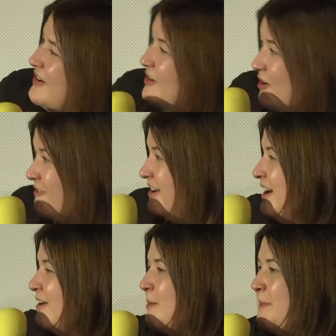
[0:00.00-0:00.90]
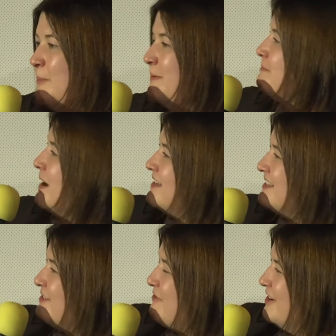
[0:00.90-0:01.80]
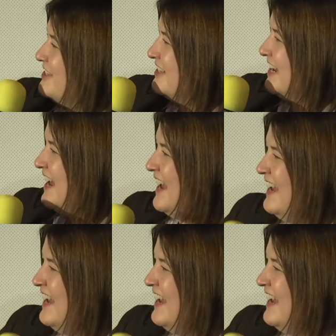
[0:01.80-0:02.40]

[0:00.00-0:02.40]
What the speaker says: Corey, our puppet master for today.